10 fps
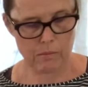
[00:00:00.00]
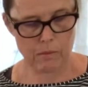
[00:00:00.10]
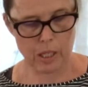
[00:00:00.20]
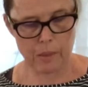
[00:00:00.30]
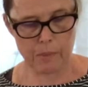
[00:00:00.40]

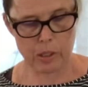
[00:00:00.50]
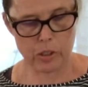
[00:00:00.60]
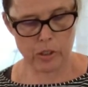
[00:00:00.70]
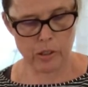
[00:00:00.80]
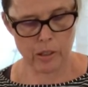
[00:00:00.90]
tape
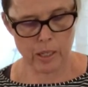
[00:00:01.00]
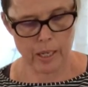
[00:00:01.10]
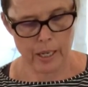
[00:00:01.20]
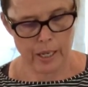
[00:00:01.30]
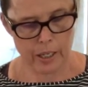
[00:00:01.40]
measure,
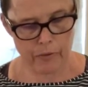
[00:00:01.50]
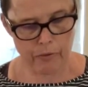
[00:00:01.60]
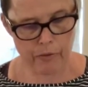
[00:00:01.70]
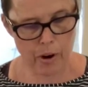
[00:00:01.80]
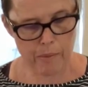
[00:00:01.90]
and
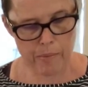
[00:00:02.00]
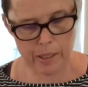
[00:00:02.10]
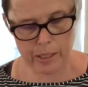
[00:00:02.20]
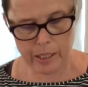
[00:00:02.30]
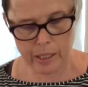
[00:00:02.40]
from the
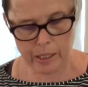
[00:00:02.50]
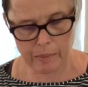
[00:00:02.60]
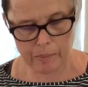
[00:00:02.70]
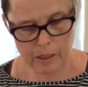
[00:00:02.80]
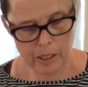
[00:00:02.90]

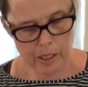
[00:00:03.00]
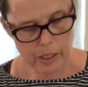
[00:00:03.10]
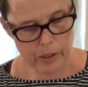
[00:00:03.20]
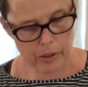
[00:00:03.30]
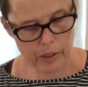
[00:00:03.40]
seam,
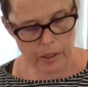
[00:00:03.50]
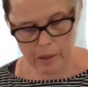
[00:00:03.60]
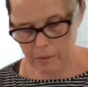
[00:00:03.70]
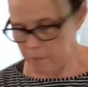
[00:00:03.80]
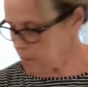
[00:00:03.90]
you're going
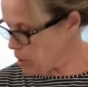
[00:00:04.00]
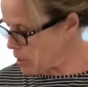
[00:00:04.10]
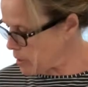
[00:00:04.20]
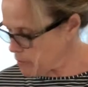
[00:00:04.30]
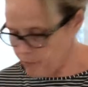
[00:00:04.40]
to
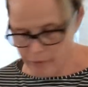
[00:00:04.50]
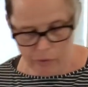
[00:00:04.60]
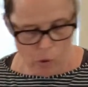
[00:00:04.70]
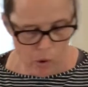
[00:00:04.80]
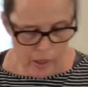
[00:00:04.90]
mark
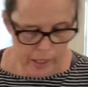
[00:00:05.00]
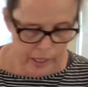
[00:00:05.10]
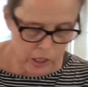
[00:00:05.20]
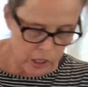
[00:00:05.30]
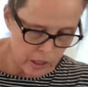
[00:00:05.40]
4
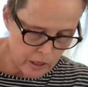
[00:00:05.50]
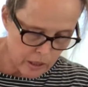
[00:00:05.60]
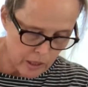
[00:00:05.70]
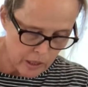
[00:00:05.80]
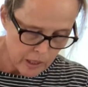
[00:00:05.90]
inches.
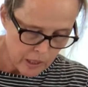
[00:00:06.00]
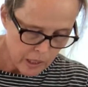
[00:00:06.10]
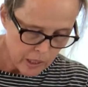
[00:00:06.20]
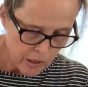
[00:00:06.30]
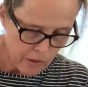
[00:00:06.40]

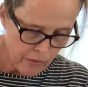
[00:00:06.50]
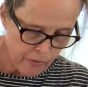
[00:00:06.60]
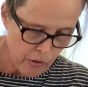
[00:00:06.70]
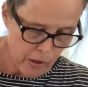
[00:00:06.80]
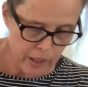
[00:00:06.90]
So
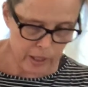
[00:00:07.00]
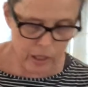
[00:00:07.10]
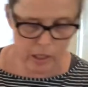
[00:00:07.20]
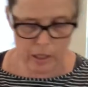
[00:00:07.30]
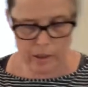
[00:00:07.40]
4
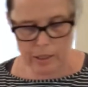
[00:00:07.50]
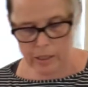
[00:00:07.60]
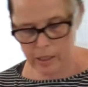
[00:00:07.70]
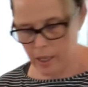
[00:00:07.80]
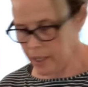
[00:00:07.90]
inches on this
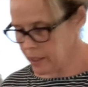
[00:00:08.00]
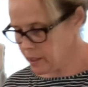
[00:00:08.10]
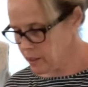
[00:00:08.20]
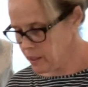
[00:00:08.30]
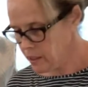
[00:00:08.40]
side
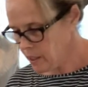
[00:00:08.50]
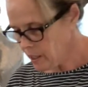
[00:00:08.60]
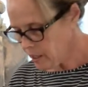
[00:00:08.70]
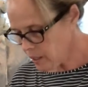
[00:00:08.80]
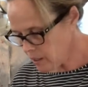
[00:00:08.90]

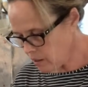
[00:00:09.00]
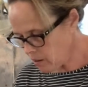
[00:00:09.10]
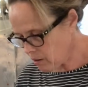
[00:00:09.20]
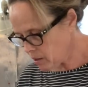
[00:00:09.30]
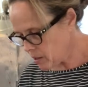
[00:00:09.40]
and
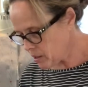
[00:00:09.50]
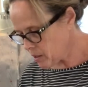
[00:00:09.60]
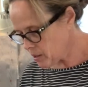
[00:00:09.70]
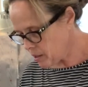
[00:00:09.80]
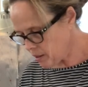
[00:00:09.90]

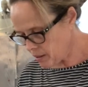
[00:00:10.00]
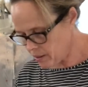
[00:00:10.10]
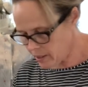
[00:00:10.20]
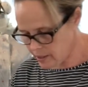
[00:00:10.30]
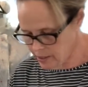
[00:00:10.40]
on
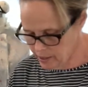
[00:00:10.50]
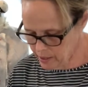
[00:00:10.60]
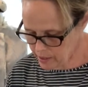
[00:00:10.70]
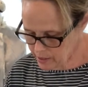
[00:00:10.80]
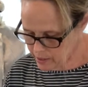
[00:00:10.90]
this
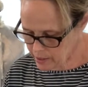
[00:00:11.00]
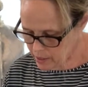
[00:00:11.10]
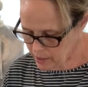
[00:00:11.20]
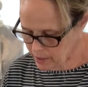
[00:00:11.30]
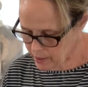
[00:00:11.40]

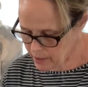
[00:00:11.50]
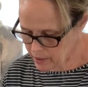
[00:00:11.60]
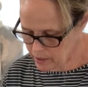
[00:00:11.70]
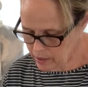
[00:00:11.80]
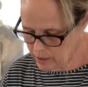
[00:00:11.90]
side.
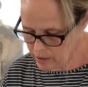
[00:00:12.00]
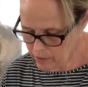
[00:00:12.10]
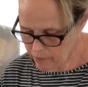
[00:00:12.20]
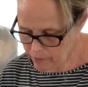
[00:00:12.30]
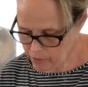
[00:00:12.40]
So
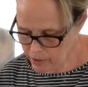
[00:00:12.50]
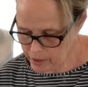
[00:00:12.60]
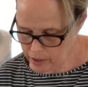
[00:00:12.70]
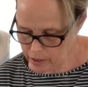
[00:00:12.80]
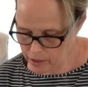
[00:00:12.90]
4
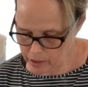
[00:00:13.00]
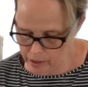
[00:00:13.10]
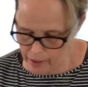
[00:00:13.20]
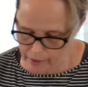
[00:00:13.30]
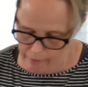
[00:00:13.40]
inches
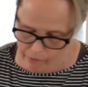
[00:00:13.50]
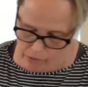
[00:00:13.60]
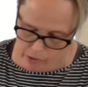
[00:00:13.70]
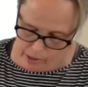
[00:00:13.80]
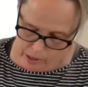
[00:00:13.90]
and
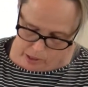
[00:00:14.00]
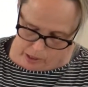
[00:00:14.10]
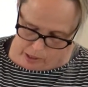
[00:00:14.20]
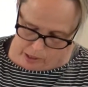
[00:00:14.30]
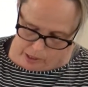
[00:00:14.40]
4
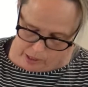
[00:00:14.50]
inches.